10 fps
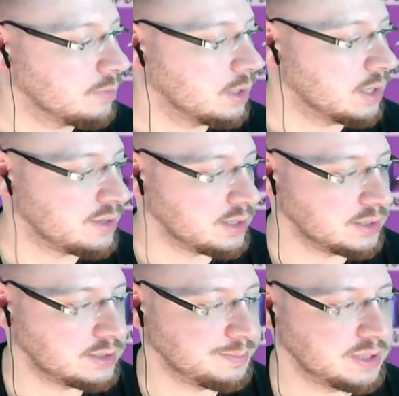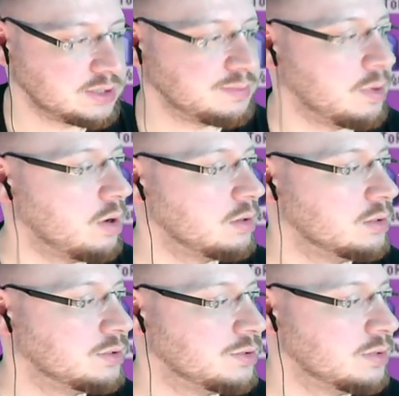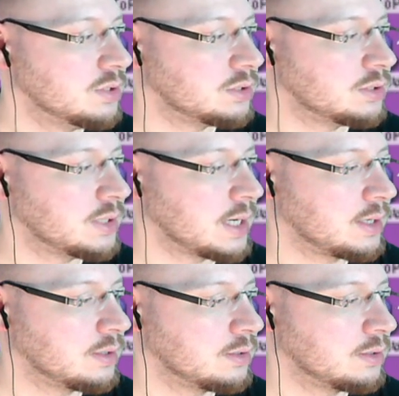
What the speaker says: I think it's a bit smaller to the stack,